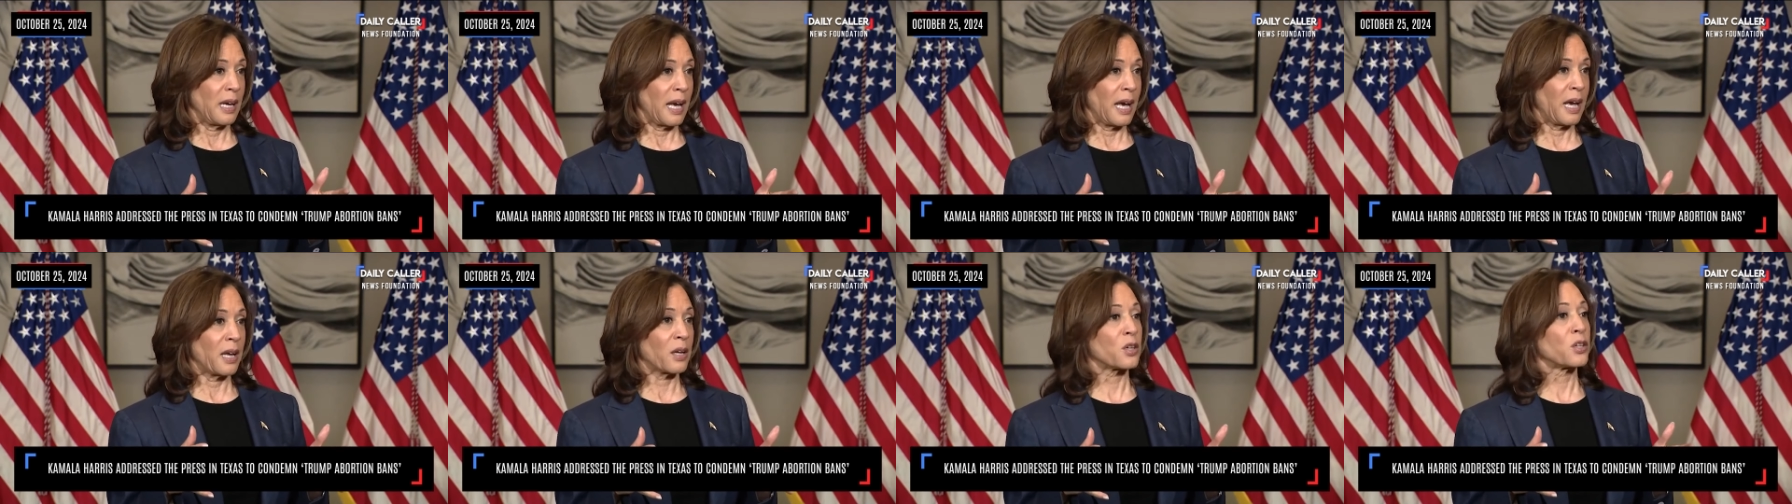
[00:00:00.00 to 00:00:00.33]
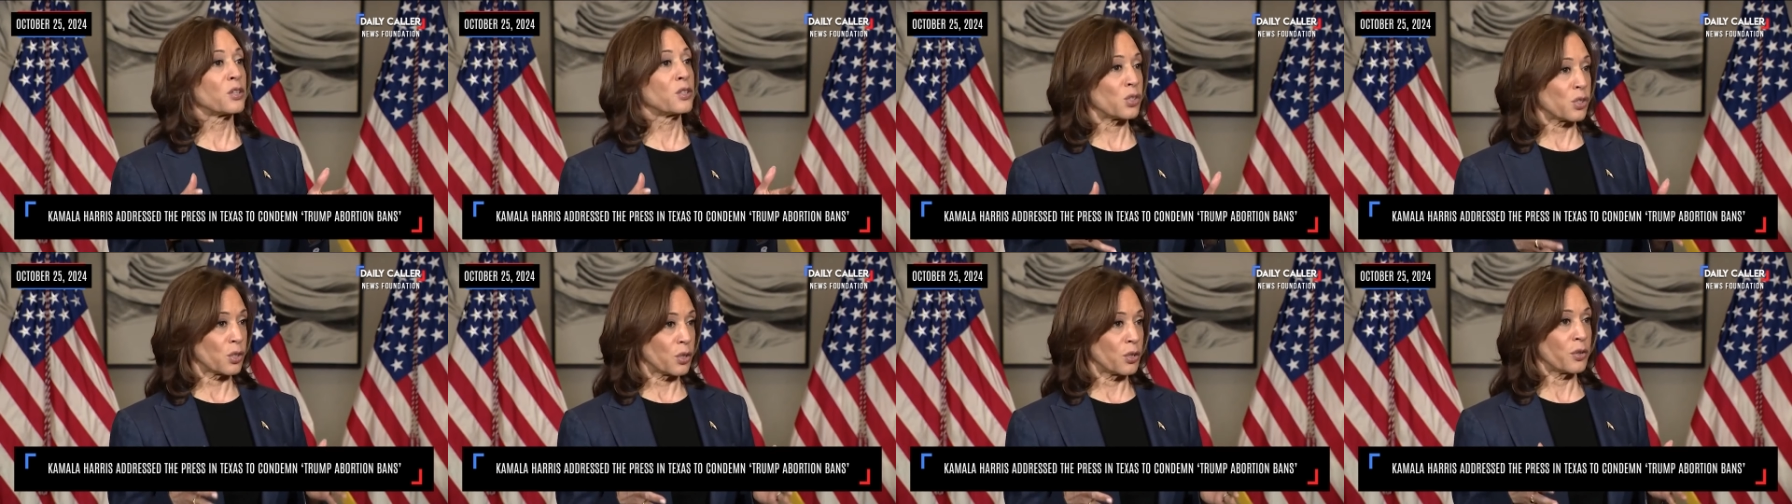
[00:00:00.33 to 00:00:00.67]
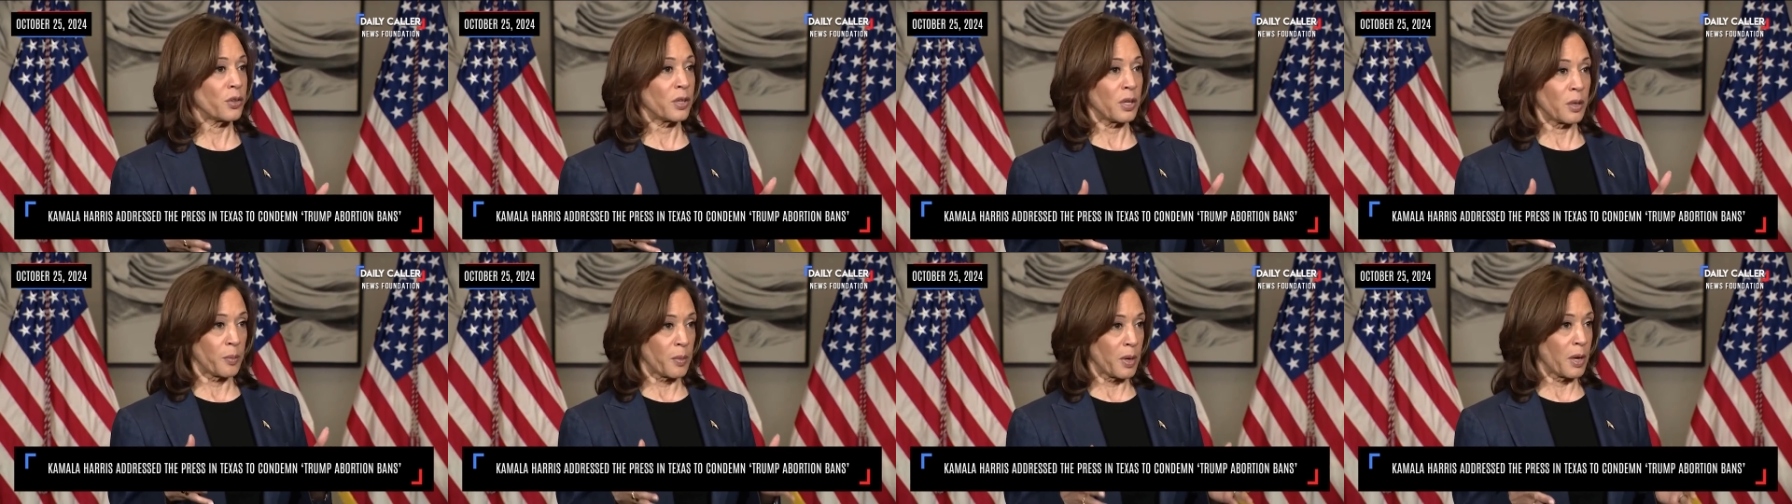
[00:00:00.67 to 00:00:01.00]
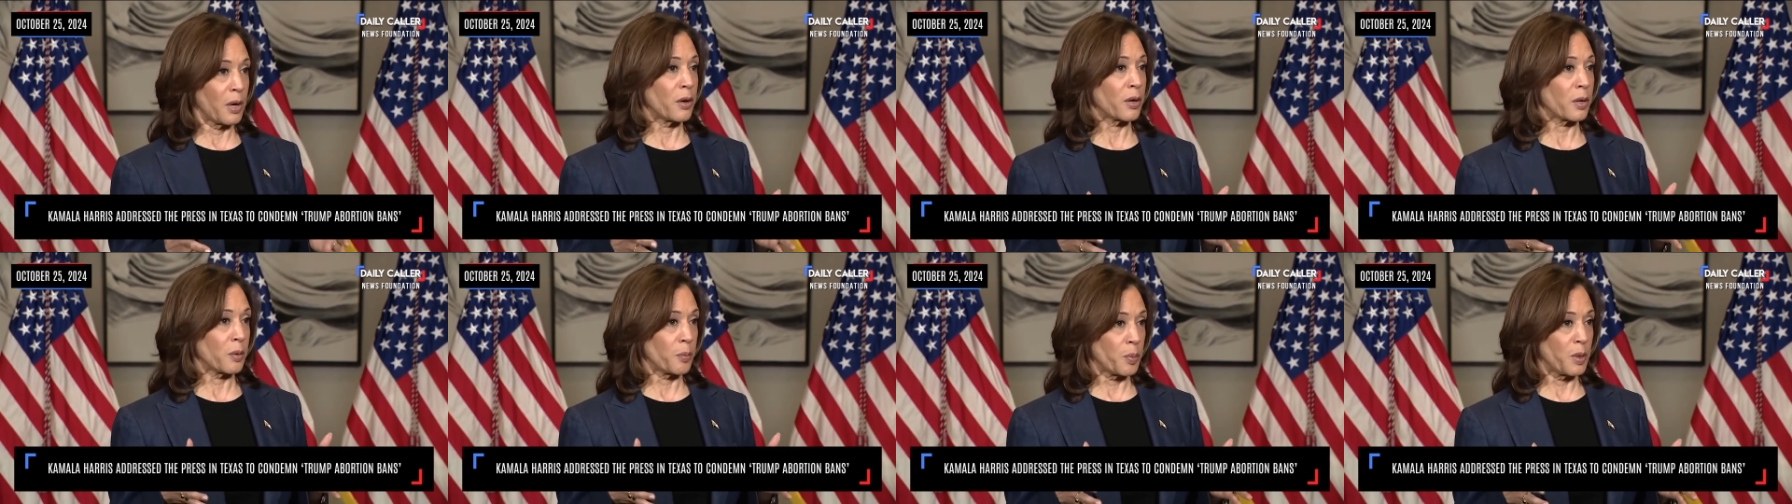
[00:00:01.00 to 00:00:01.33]
and concern the
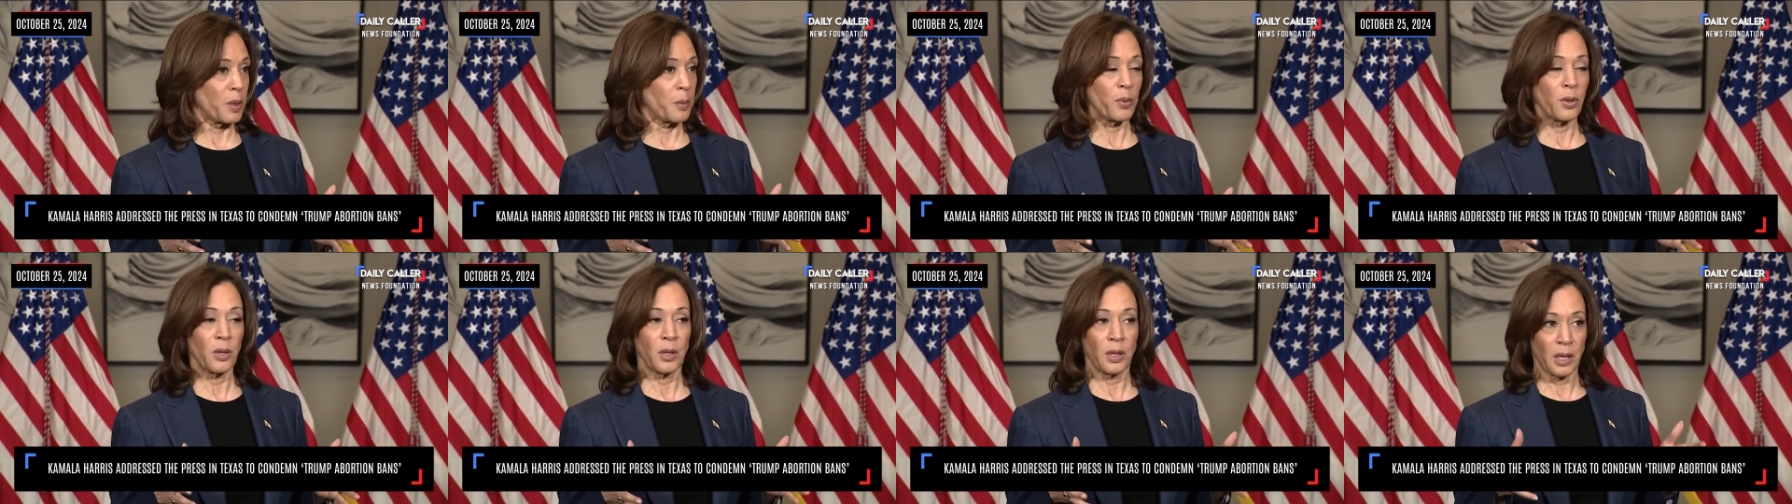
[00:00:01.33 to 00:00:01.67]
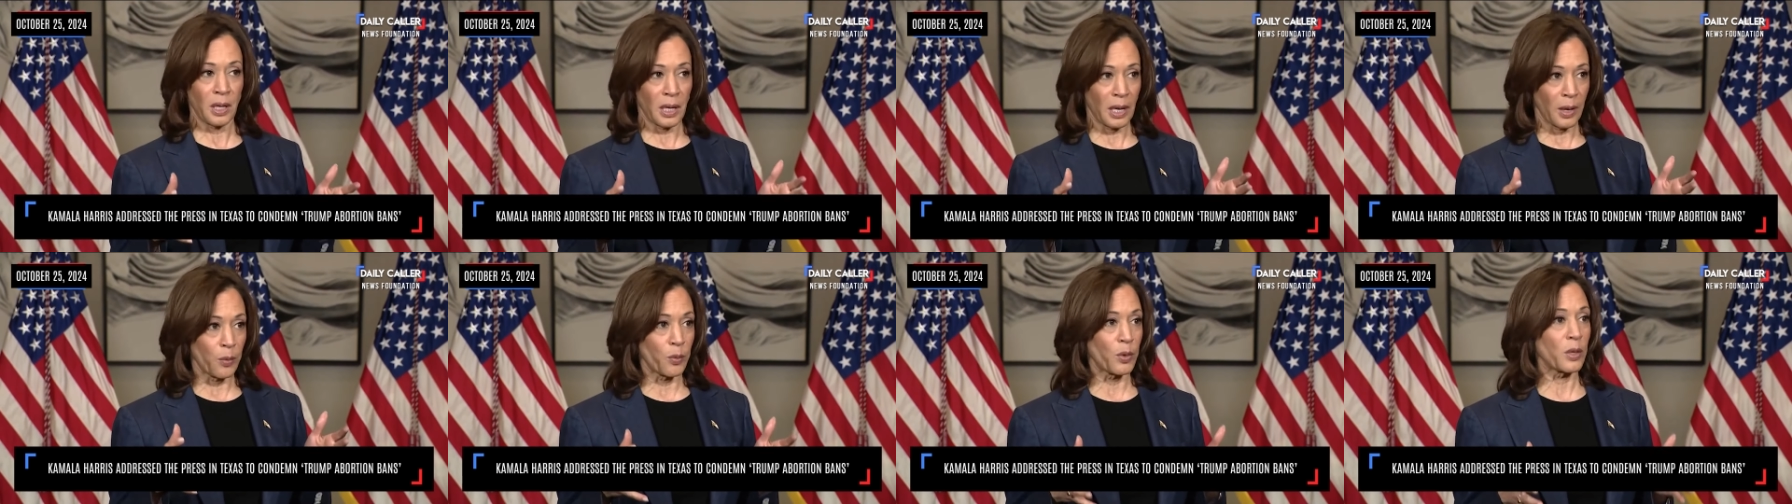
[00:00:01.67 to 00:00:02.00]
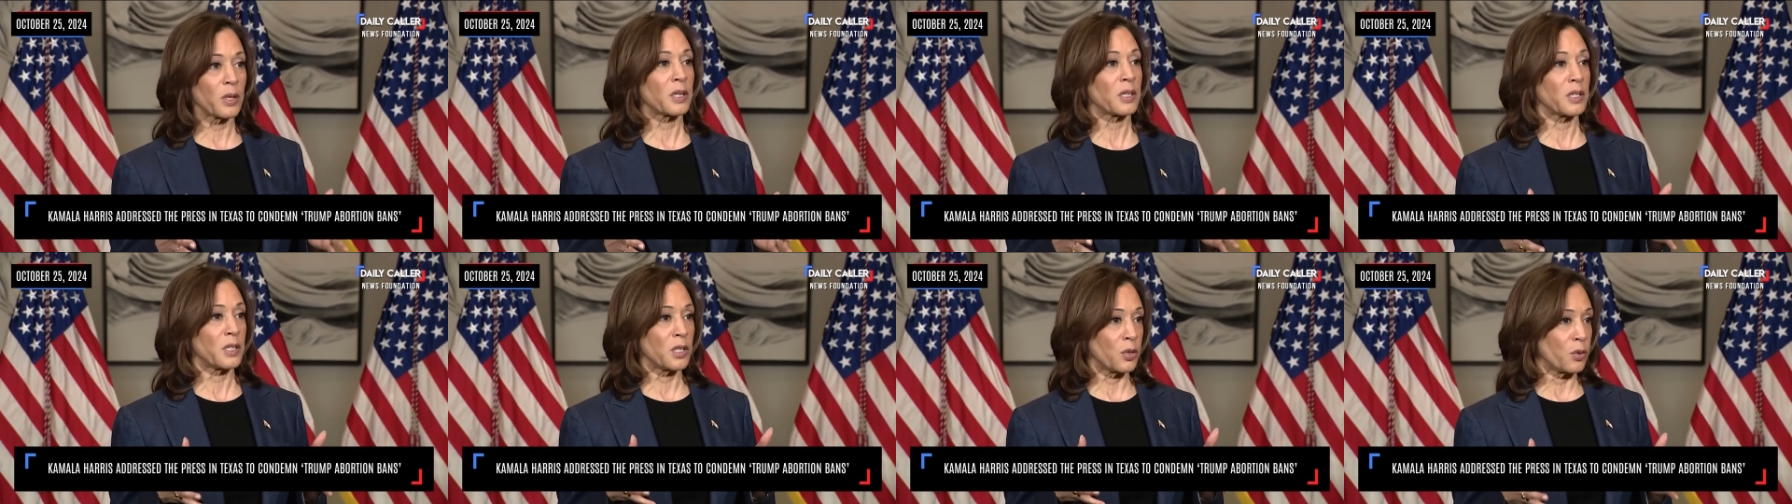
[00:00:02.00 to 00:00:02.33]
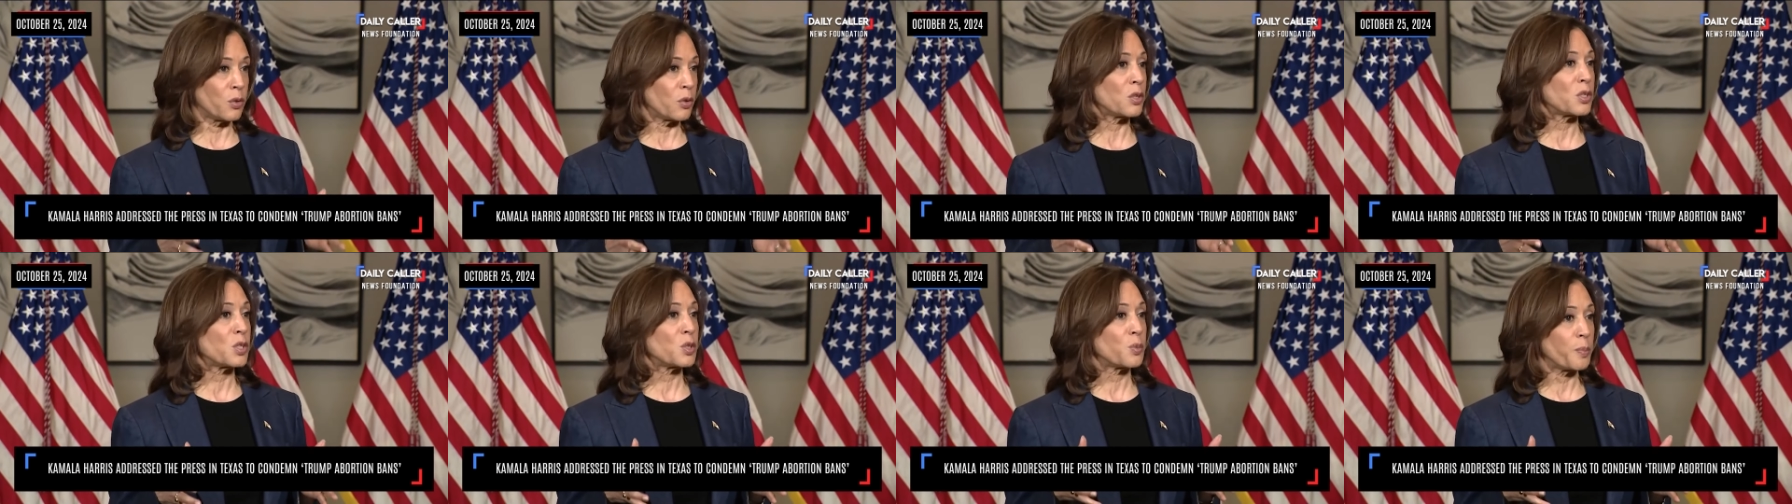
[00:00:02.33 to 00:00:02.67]
American people, and I will
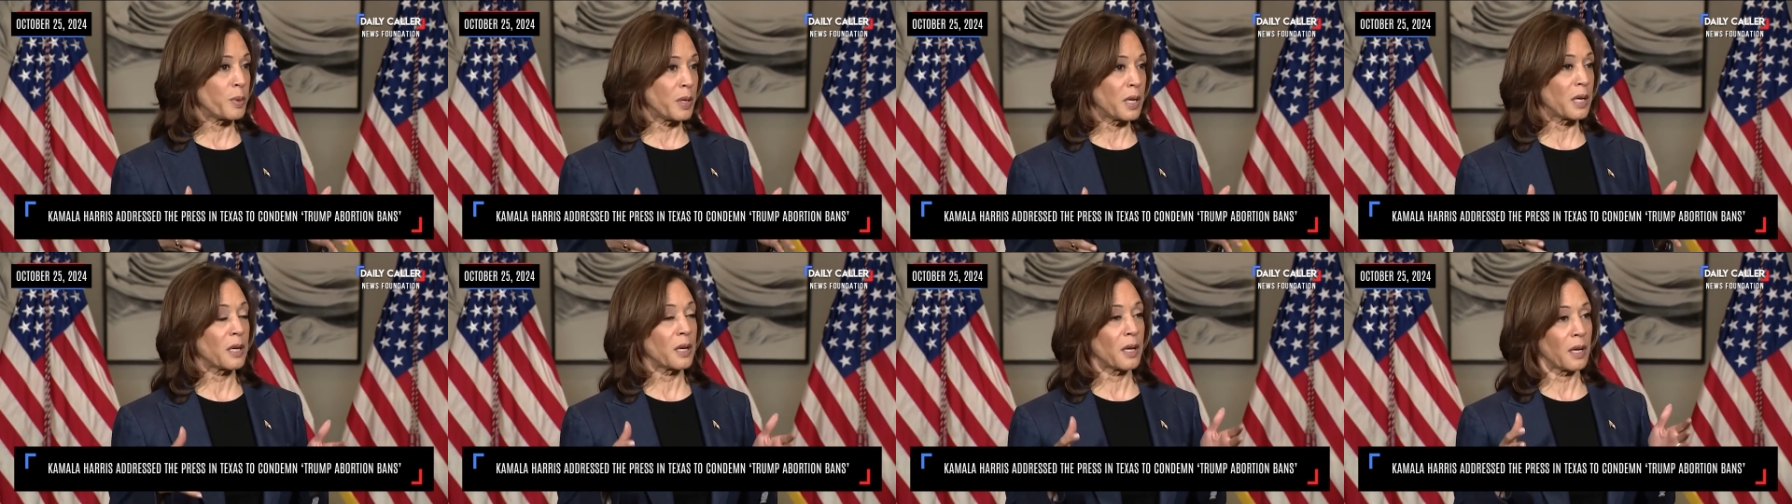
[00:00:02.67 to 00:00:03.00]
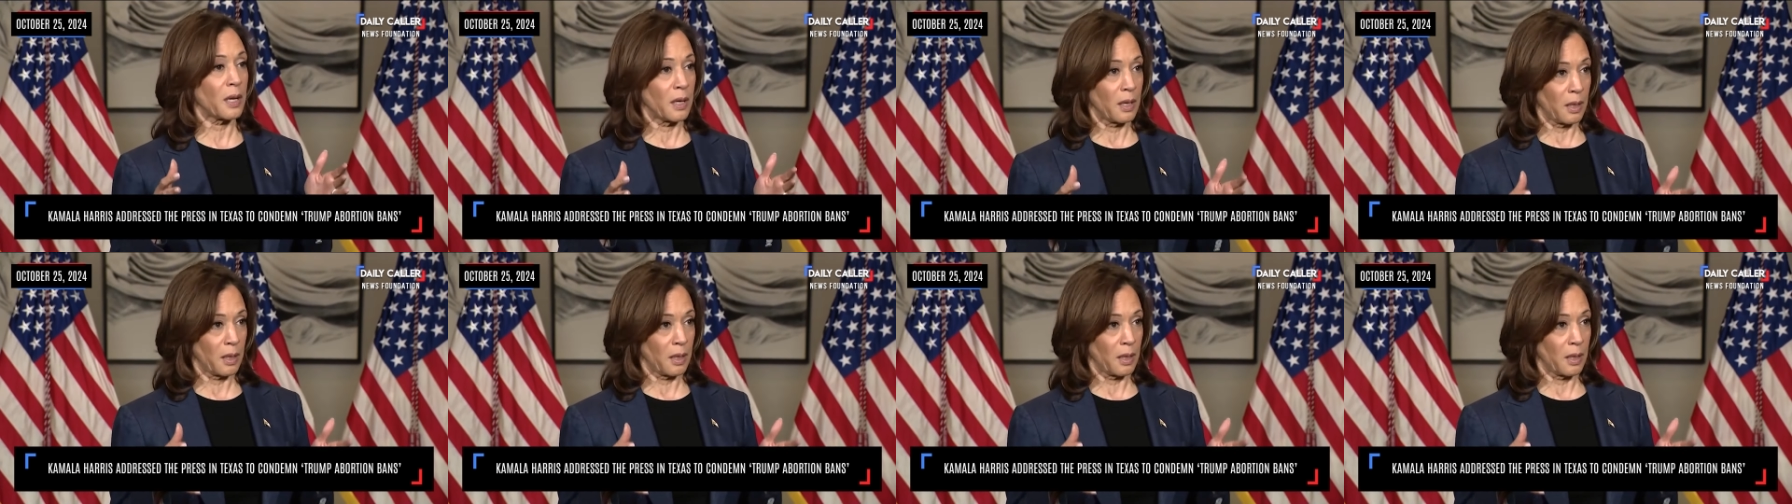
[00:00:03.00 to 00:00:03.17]
continue to speak